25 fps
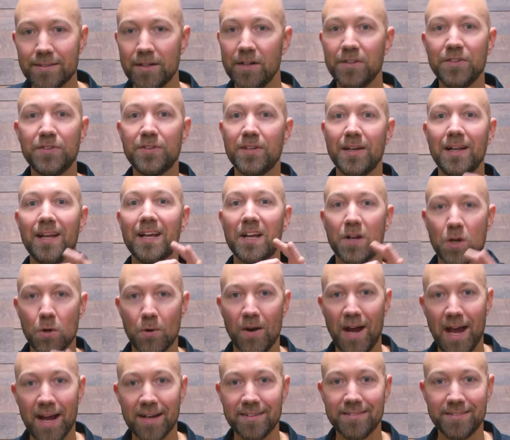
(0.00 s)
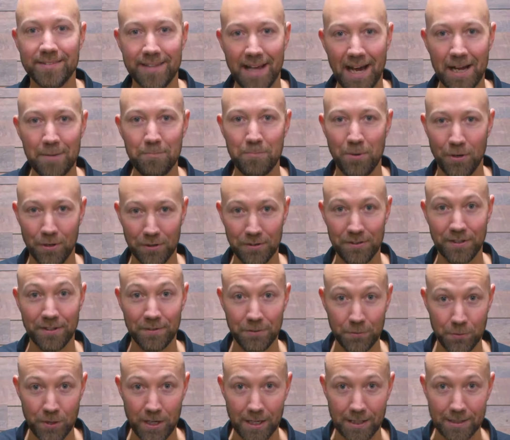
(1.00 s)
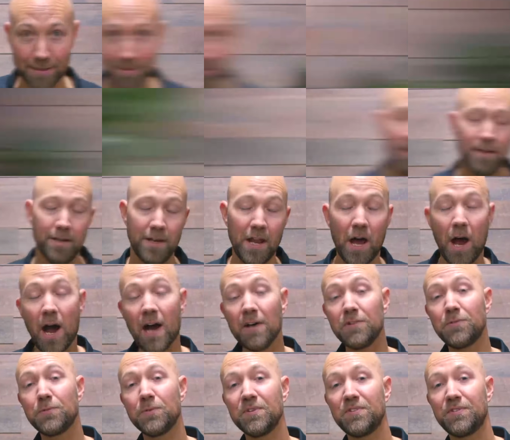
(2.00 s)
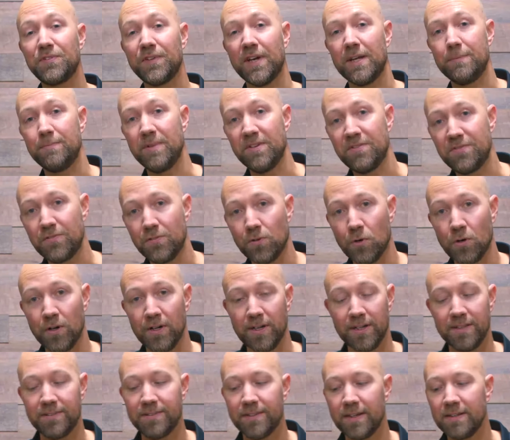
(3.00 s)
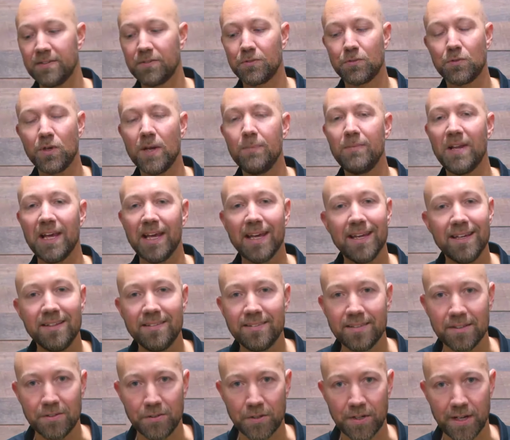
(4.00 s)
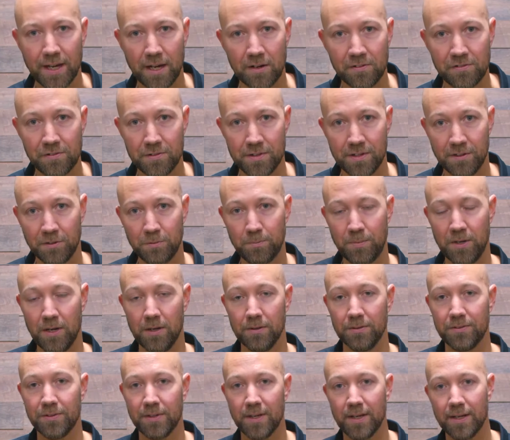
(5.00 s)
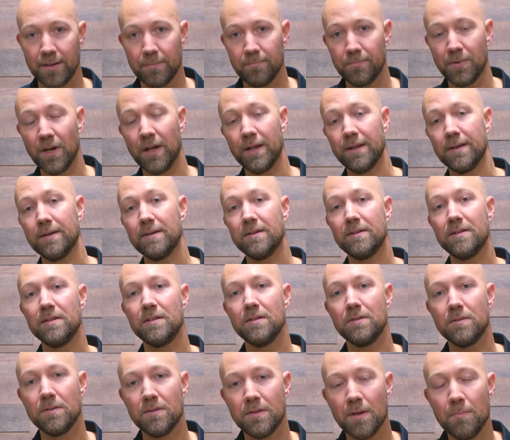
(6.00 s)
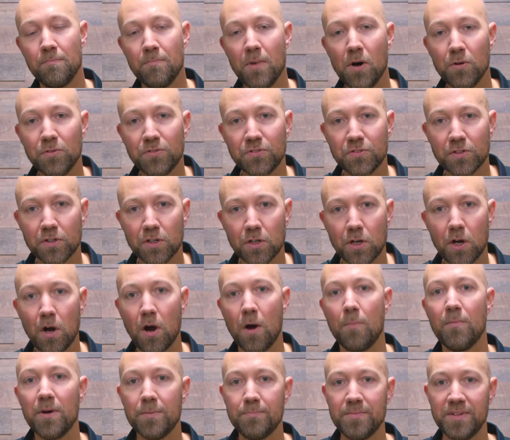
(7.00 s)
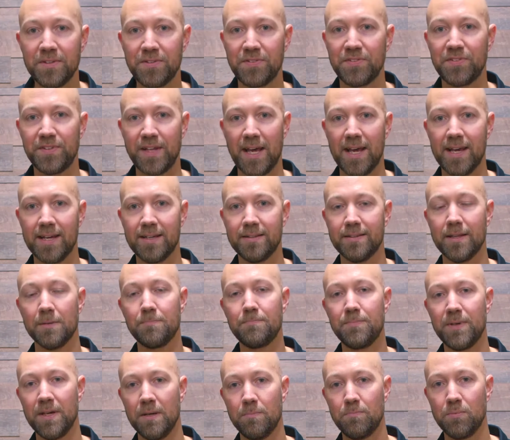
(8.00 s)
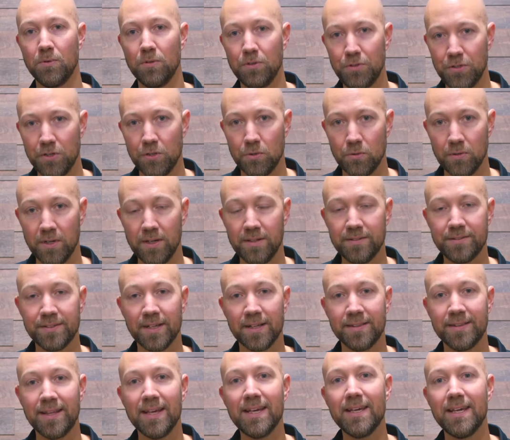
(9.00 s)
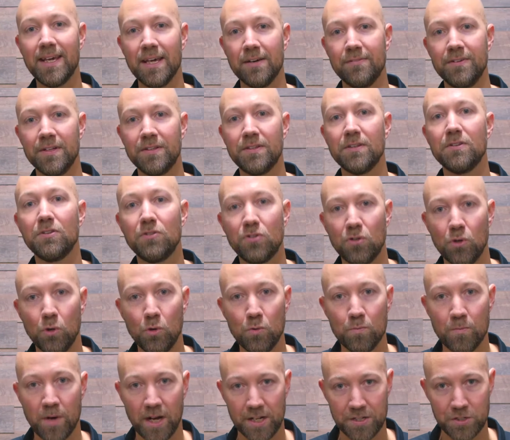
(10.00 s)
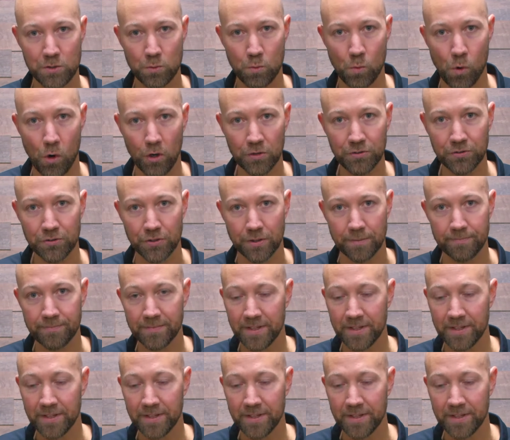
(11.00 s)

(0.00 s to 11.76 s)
until it cracks that pot as well. Now, as we said before, it's extremely easy to care for this plant, but the most common mistake that people do is that they give it too much water.